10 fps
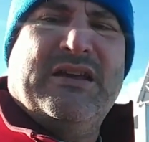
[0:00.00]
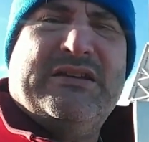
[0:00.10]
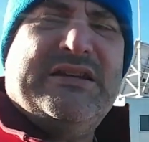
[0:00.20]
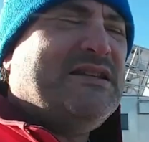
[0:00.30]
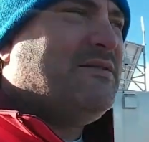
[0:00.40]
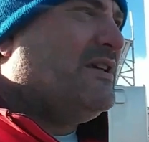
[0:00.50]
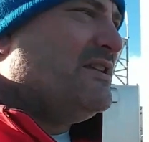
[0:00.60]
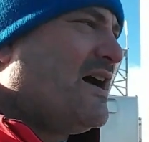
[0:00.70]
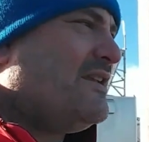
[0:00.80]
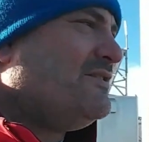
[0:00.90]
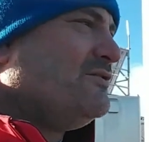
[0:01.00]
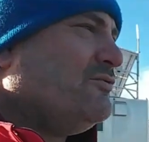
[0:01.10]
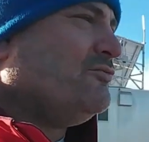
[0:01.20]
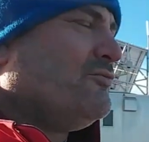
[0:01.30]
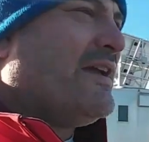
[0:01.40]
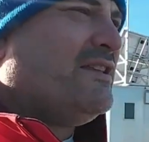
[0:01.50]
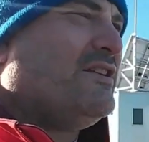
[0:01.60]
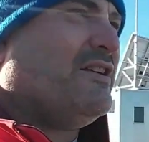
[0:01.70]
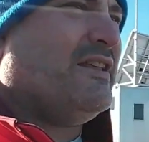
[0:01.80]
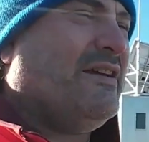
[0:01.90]
need to be done
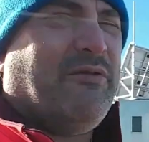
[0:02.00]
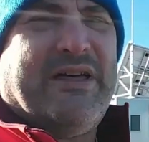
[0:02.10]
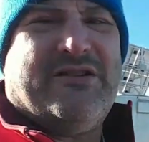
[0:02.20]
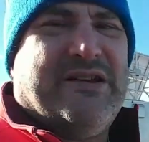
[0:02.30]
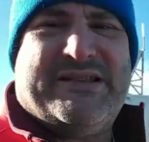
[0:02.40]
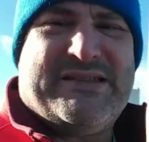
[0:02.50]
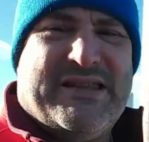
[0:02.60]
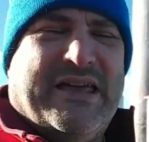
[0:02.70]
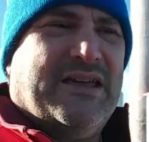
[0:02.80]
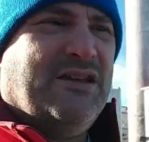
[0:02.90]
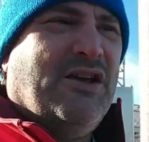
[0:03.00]
regularly, whether it's like